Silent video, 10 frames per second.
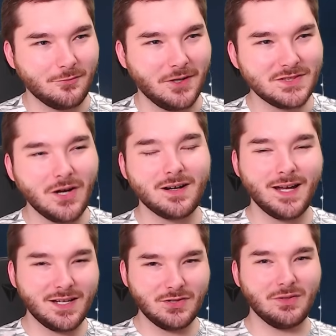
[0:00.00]
We talking
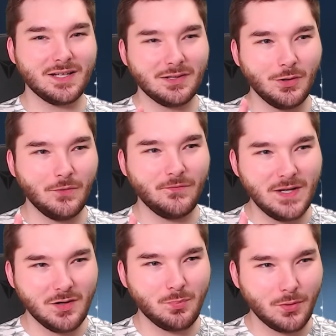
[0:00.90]
I can do like a little
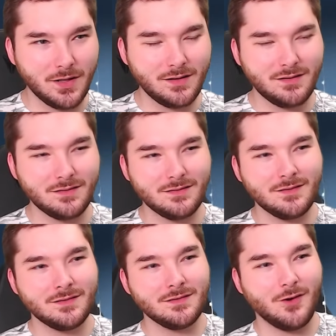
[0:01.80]
finger prick?
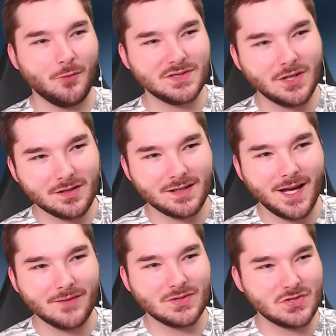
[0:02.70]
We talking
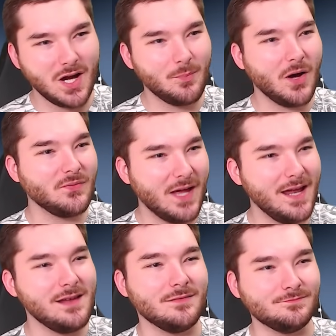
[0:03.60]
I have to chop off the
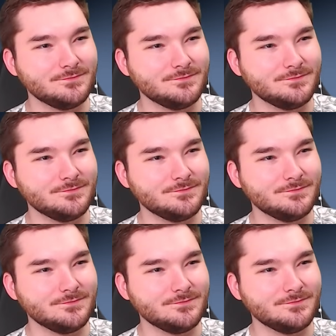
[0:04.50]
hand?